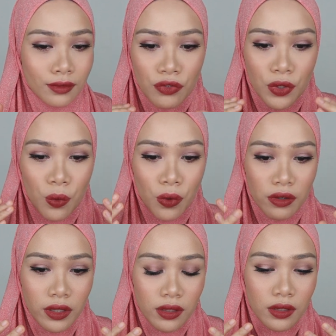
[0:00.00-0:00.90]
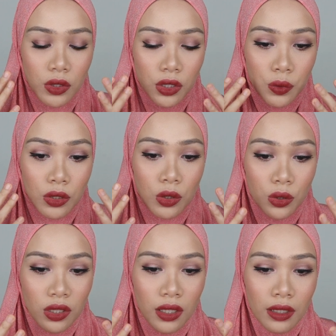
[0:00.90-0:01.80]
If you're wearing it, it will
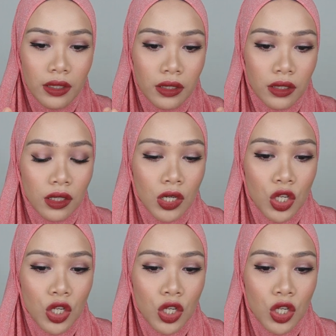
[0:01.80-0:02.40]
look like